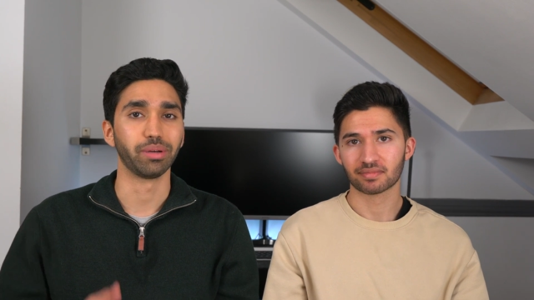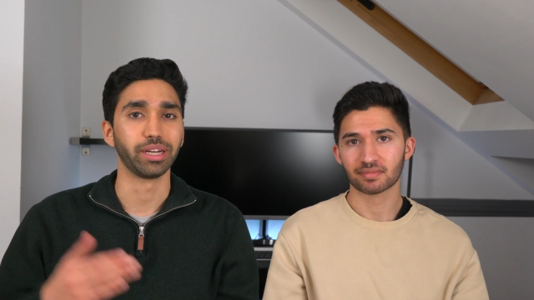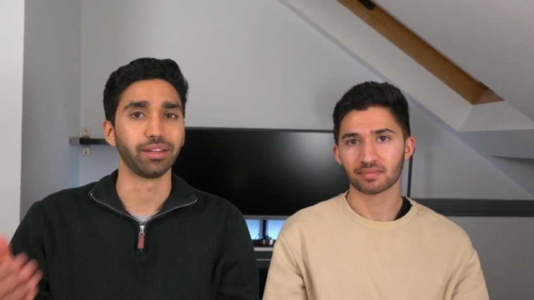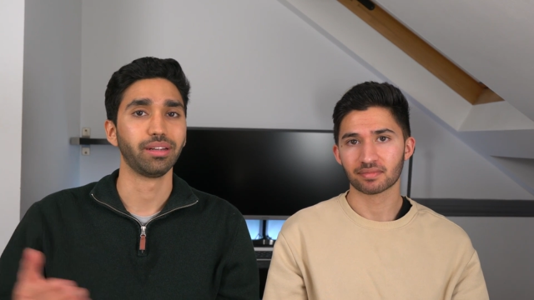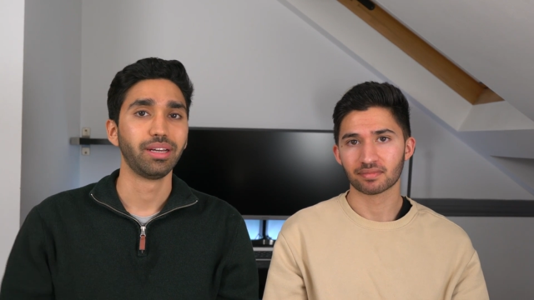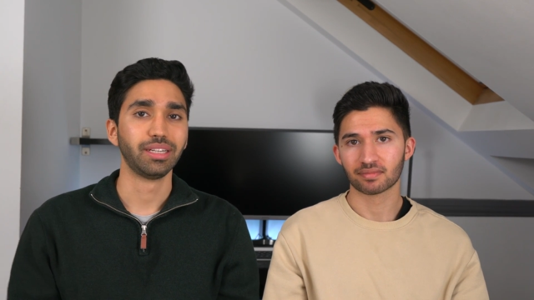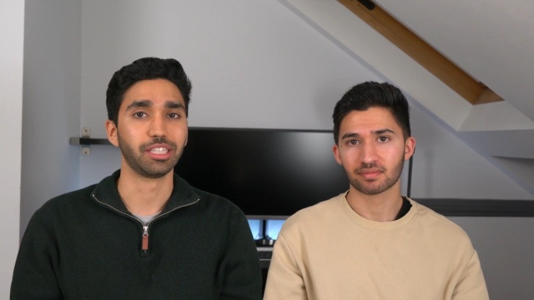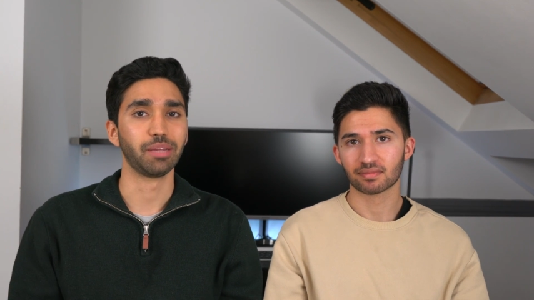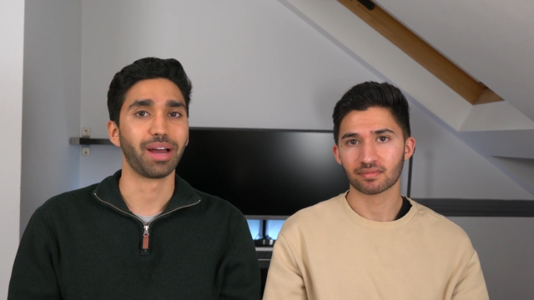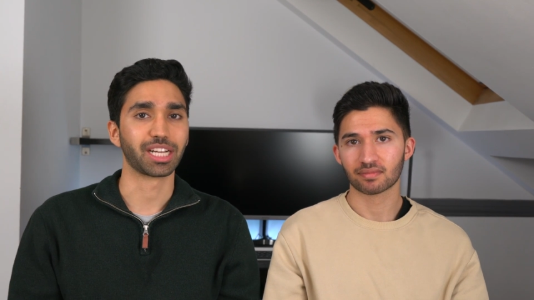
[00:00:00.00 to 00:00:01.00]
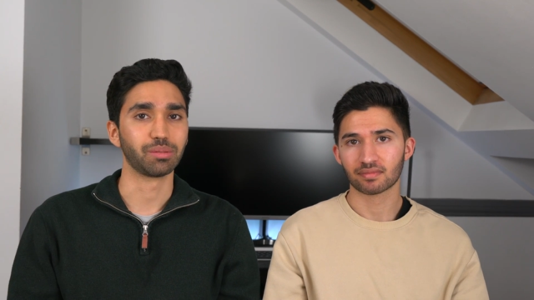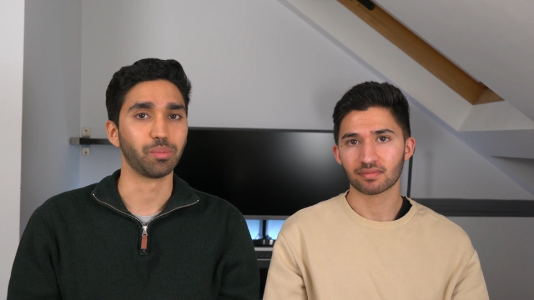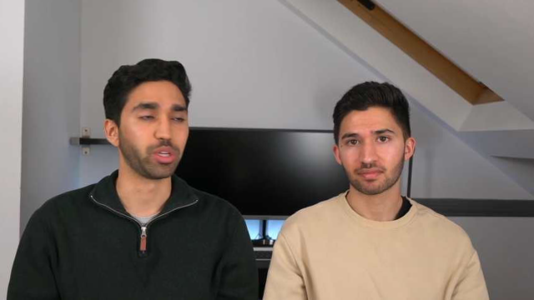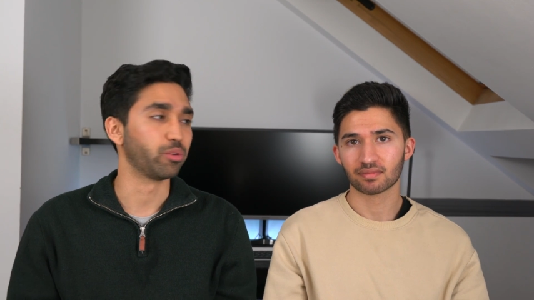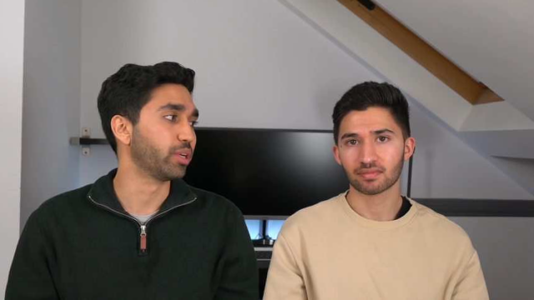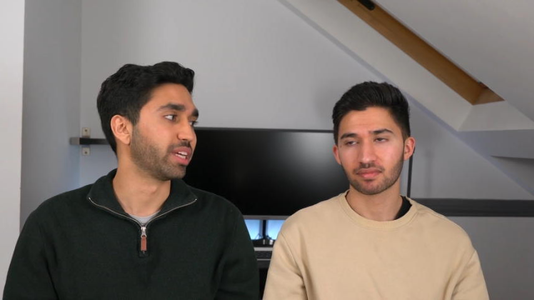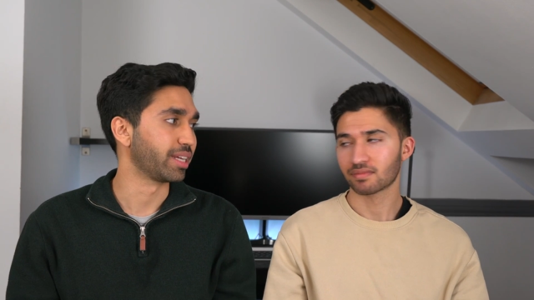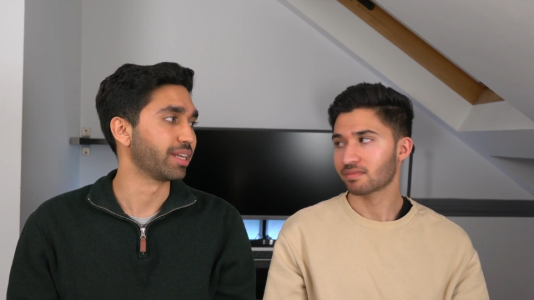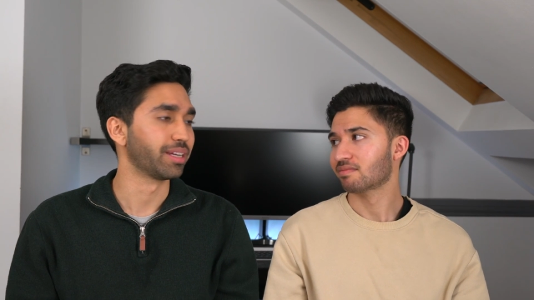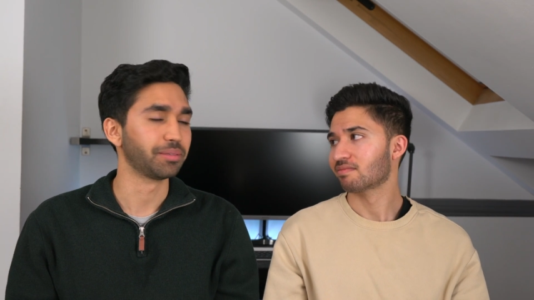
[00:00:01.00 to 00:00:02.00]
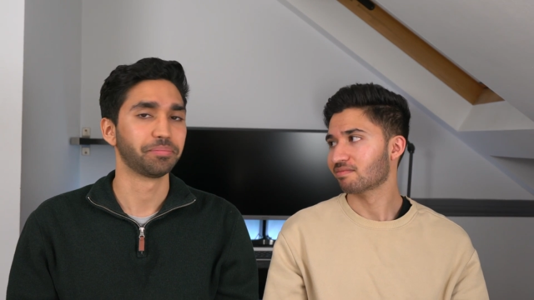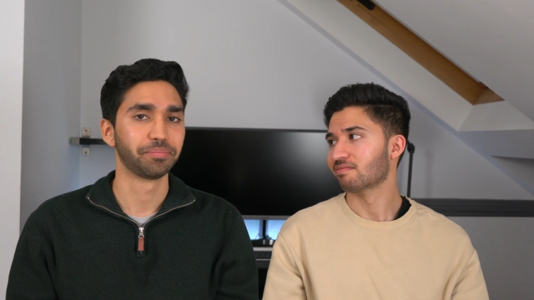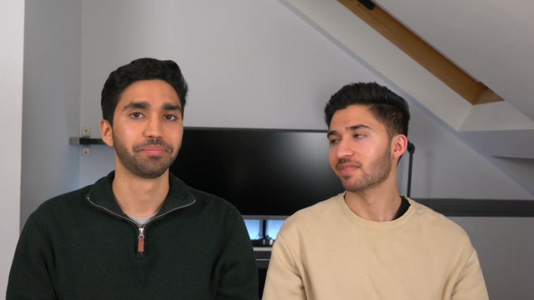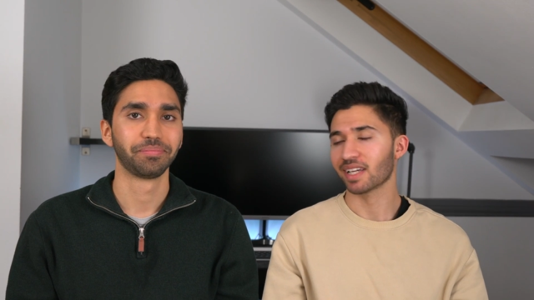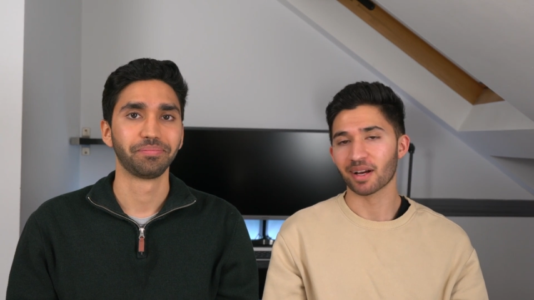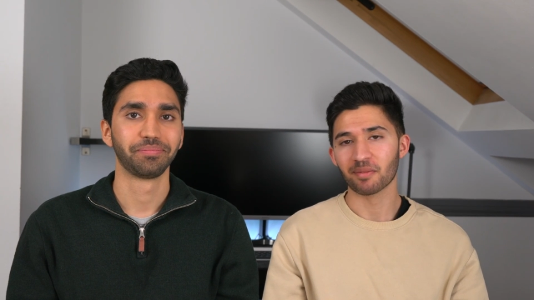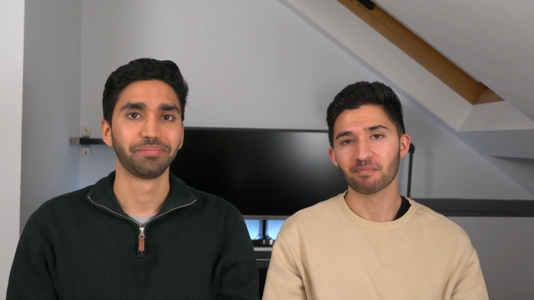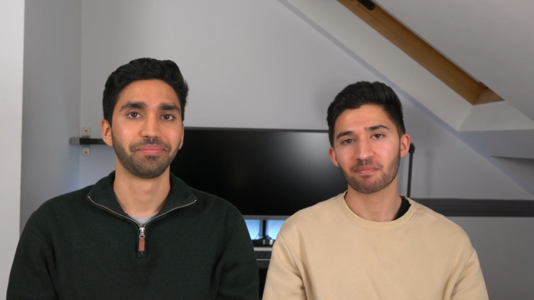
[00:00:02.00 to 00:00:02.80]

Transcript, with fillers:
Speaker 1: put it to the maximum when you really need it. Yeah.